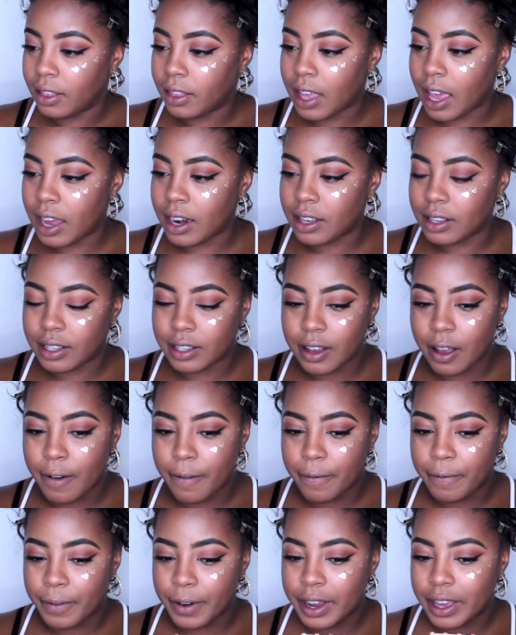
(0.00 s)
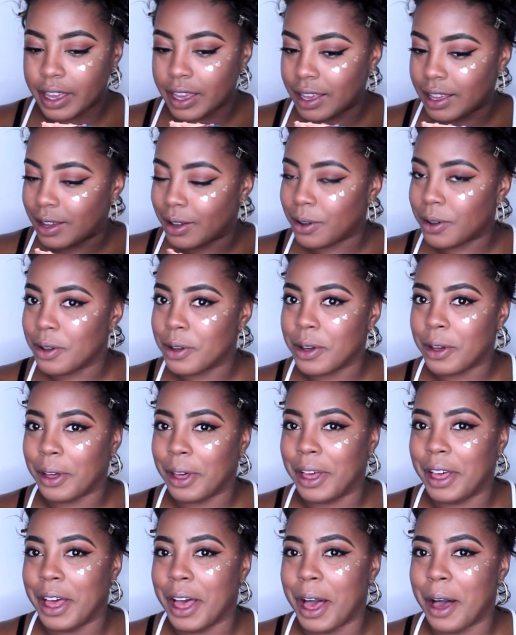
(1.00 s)
That is so freaking cool.
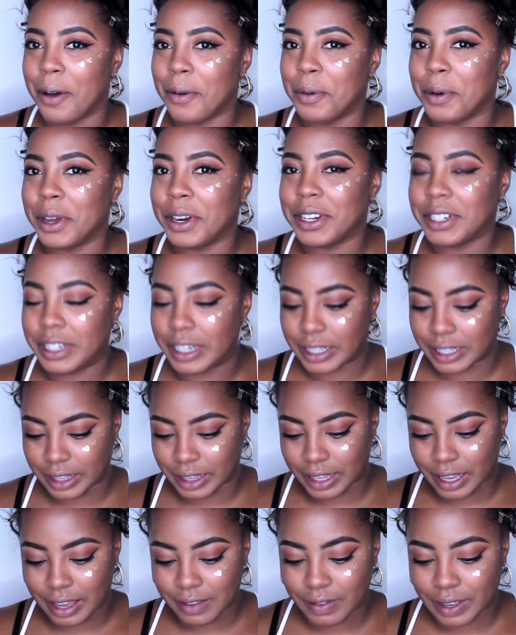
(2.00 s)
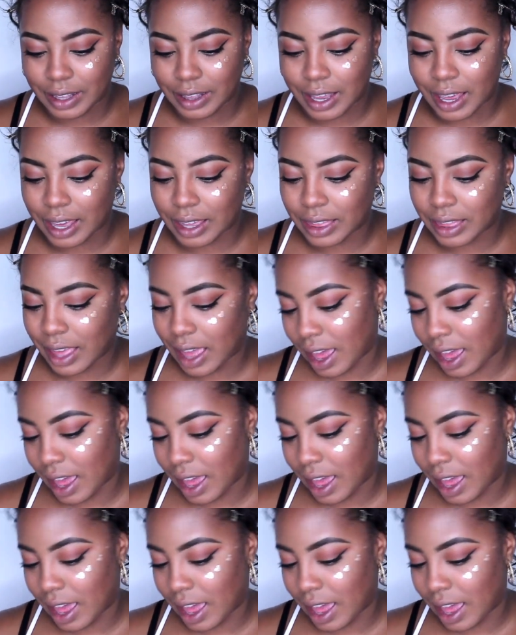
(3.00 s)
I want to just leave it like